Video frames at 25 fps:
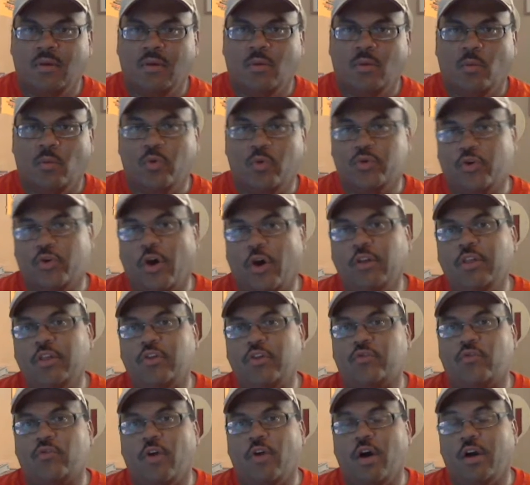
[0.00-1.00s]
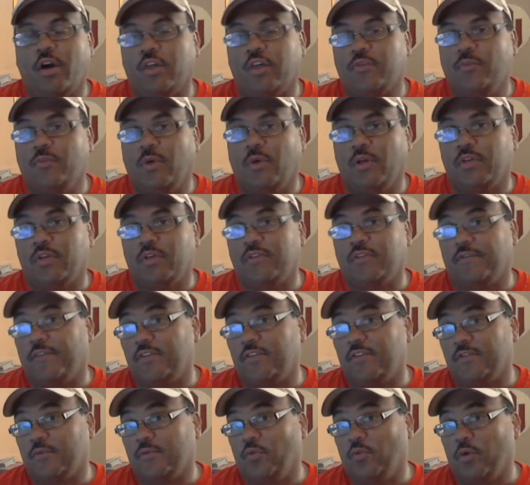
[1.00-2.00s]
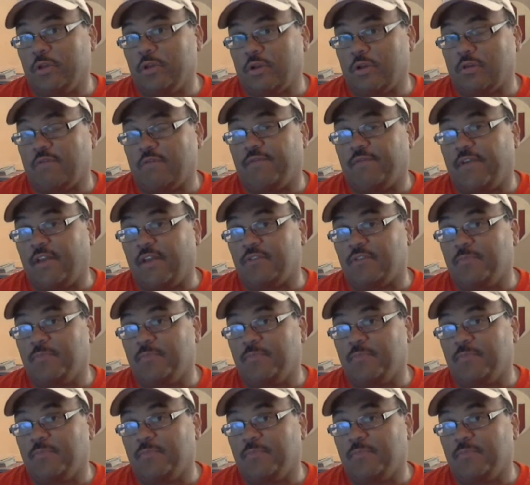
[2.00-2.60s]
When Charlie Strong, as well as defensive coordinator Vance